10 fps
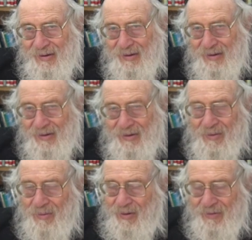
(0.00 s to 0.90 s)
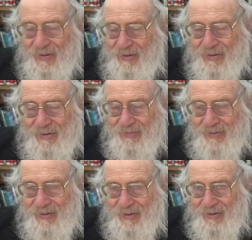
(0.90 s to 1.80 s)
Nobody will
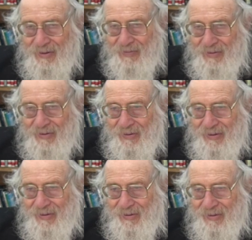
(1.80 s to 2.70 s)
do it.